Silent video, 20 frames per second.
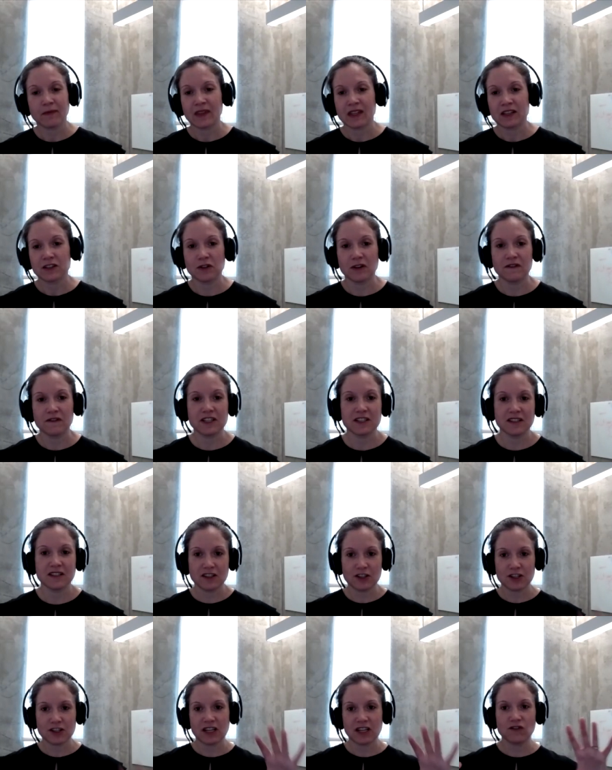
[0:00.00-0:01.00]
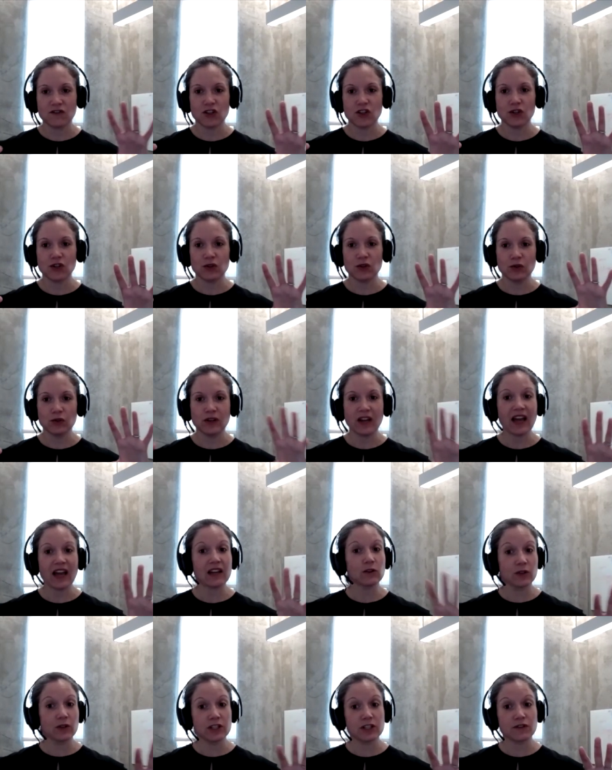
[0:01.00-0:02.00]
so obviously there's kind of two
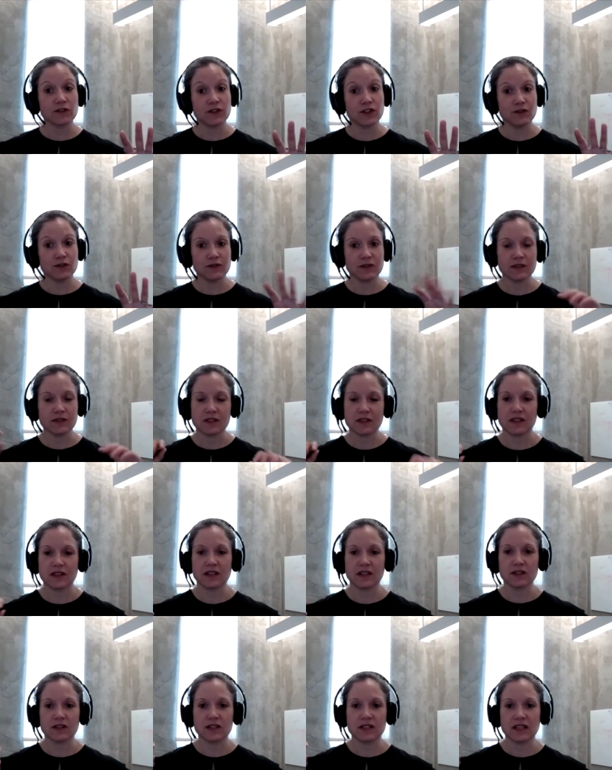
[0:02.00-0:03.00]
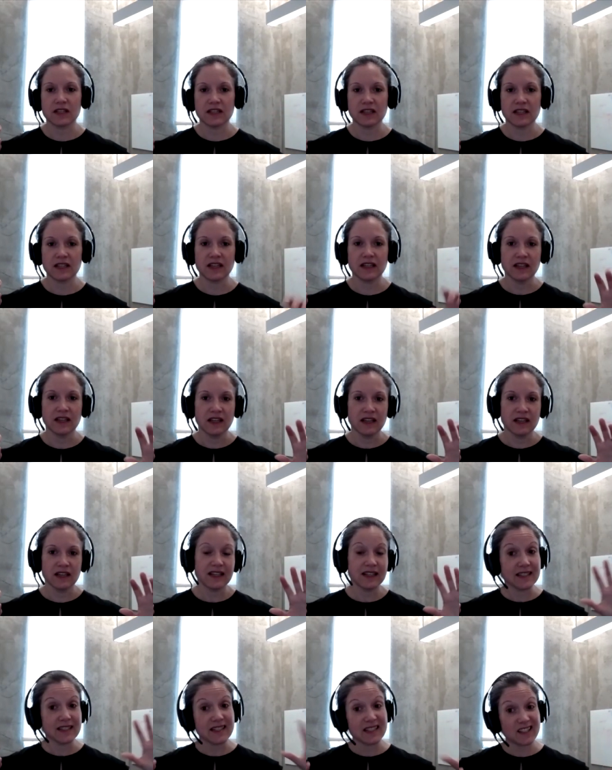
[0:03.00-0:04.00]
categories of students there's the
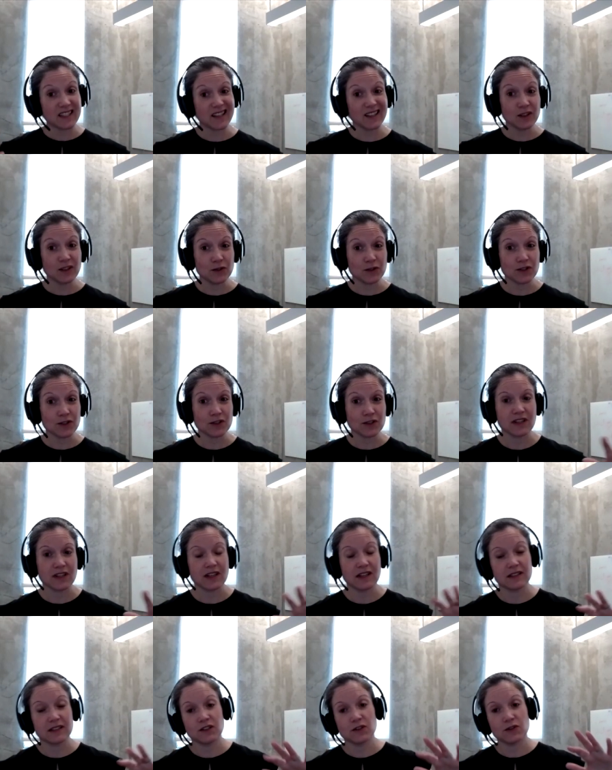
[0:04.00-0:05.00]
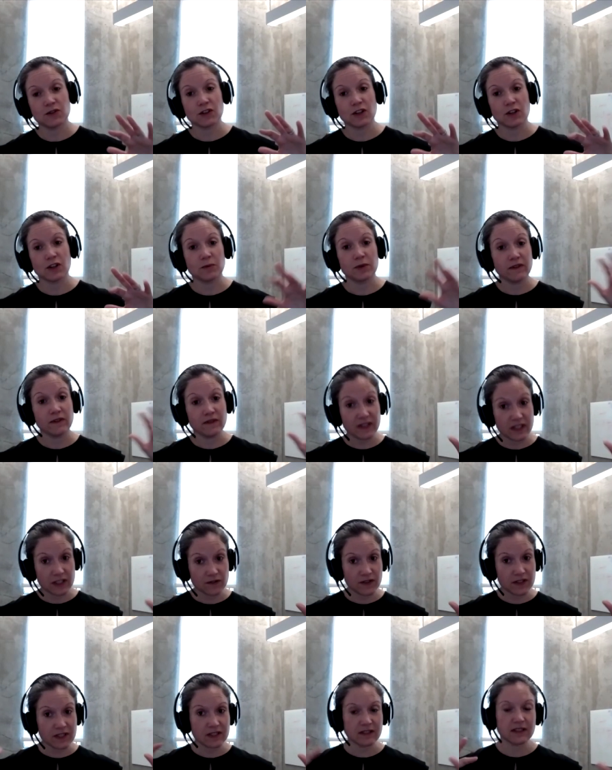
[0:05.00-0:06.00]
existing users that had used our previous
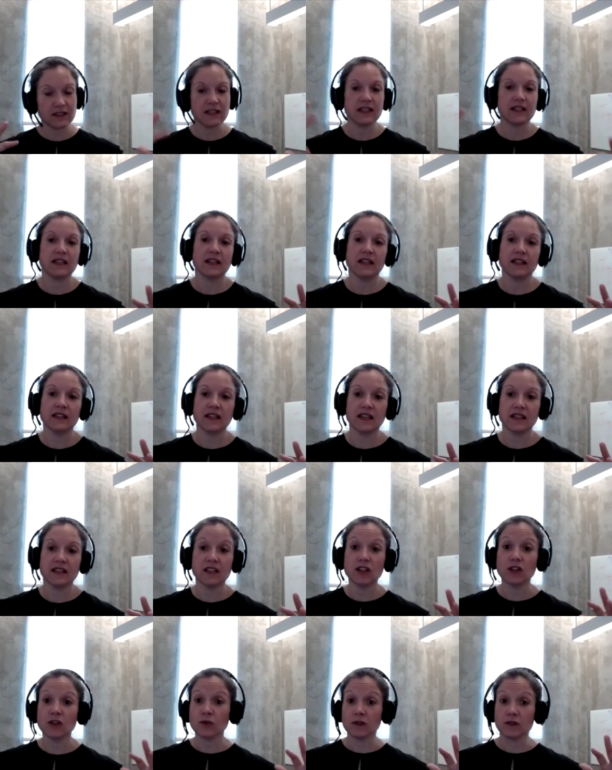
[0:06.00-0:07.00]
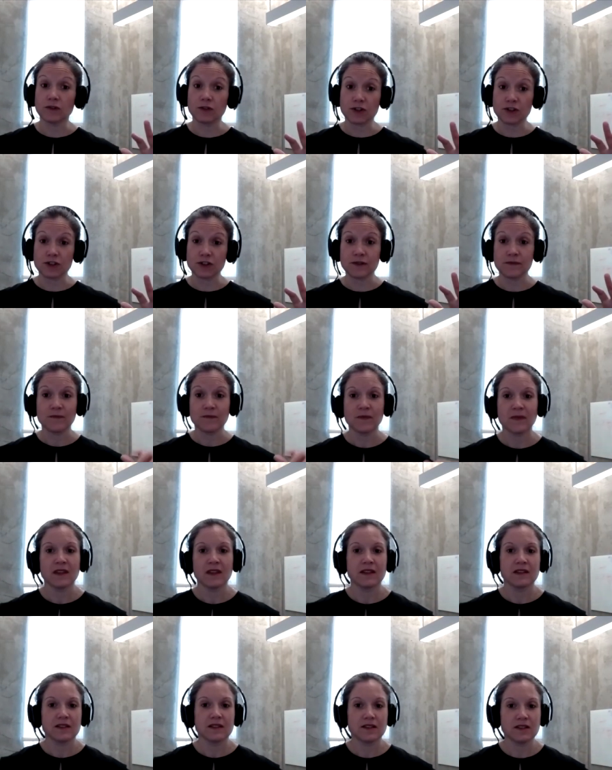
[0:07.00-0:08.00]
facility and then the new users
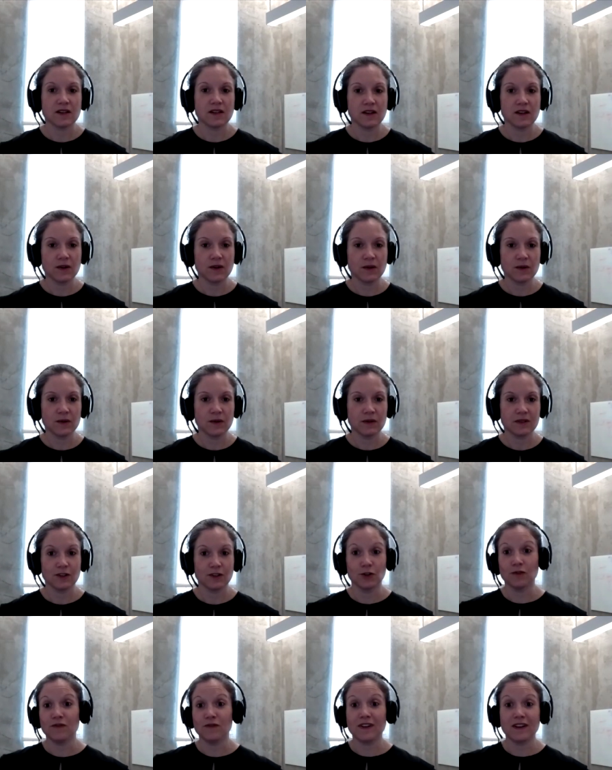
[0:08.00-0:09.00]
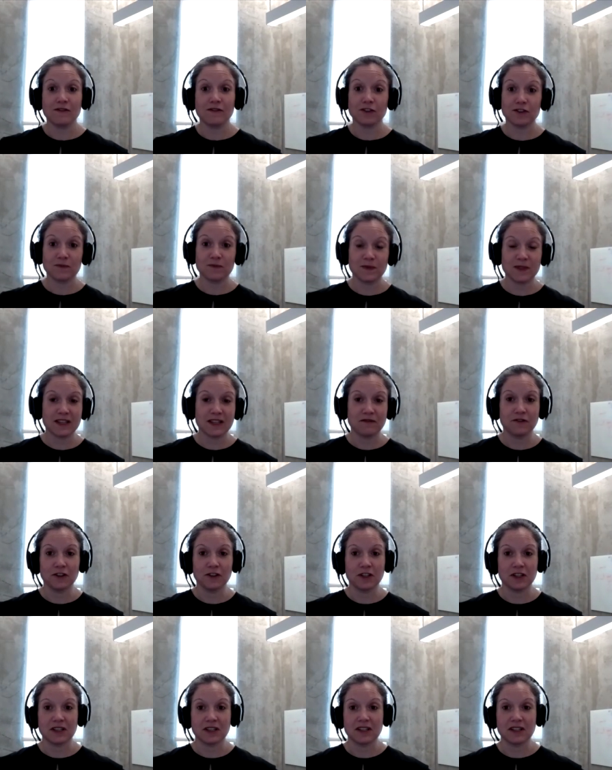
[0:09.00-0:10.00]
so who've never set
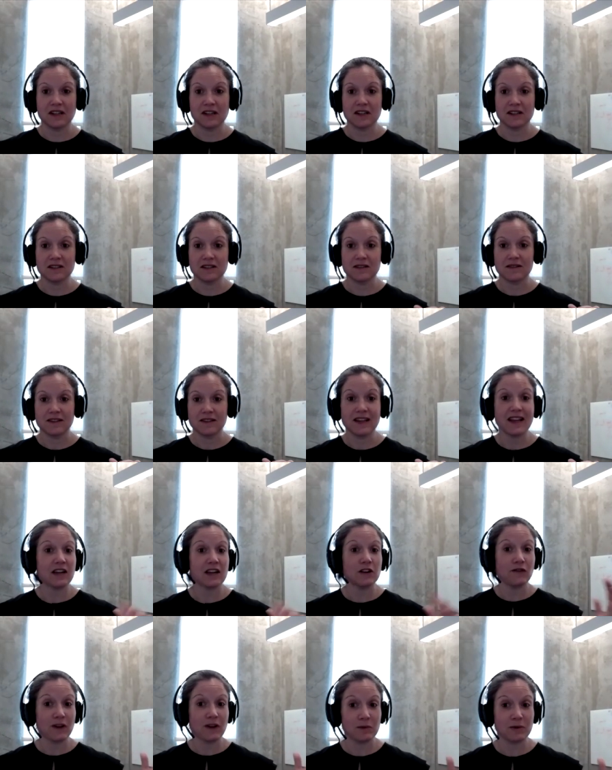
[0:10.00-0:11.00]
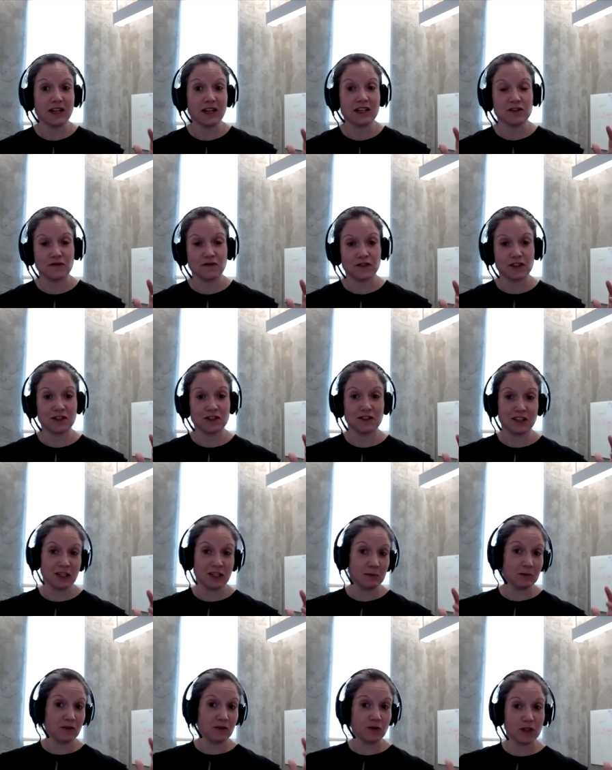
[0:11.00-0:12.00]
foot in a nanofabrication
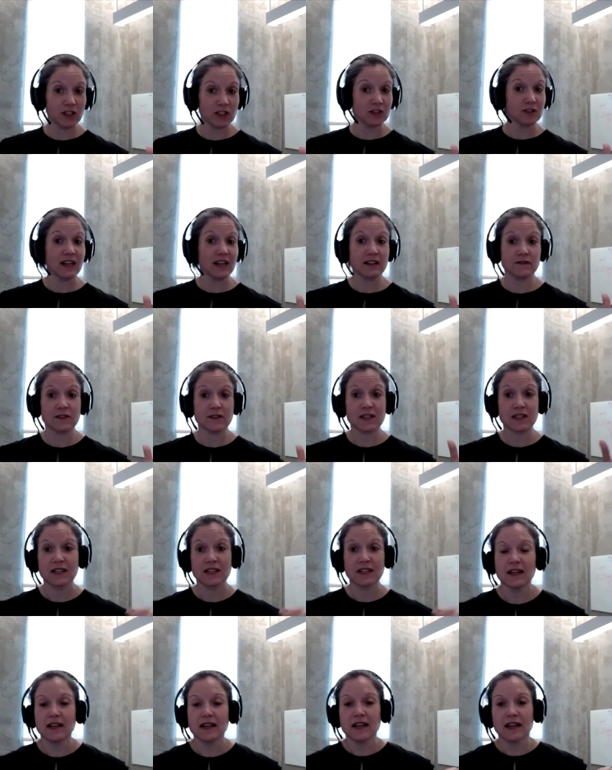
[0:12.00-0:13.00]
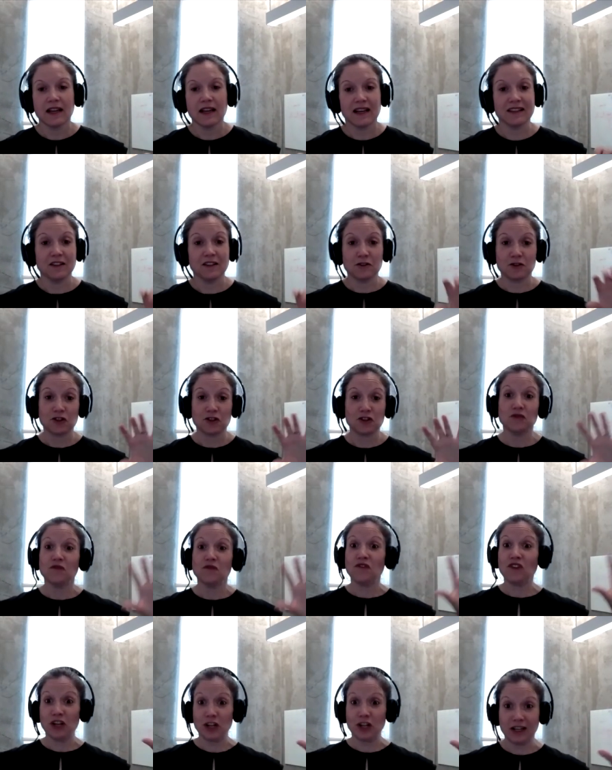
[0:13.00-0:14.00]
facility before in their lives. And those are two
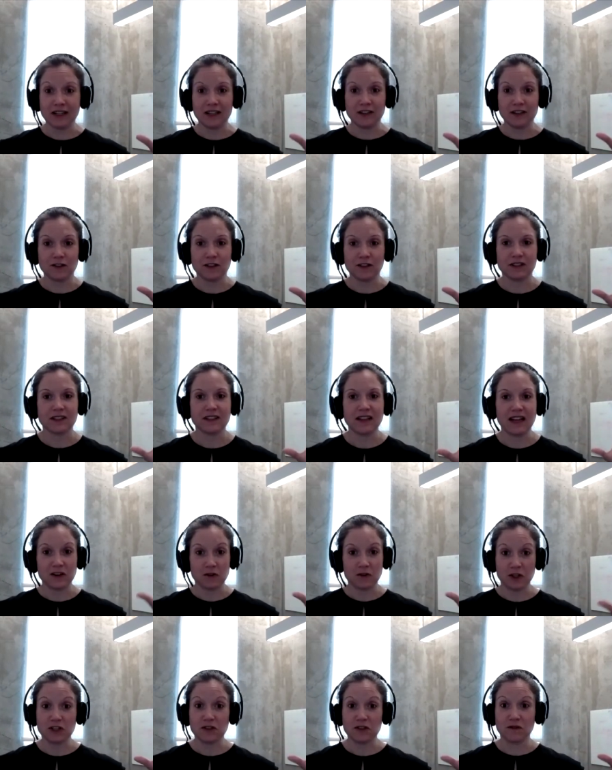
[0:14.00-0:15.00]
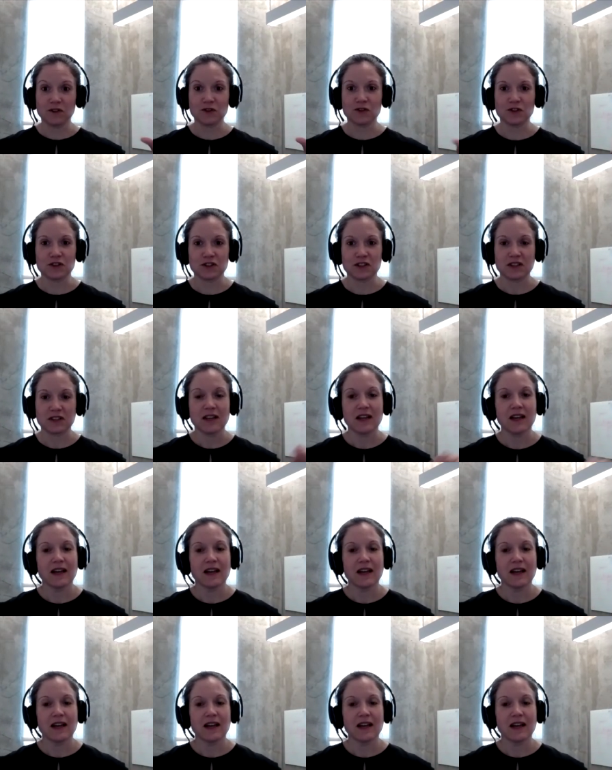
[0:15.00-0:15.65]
very different categories of users.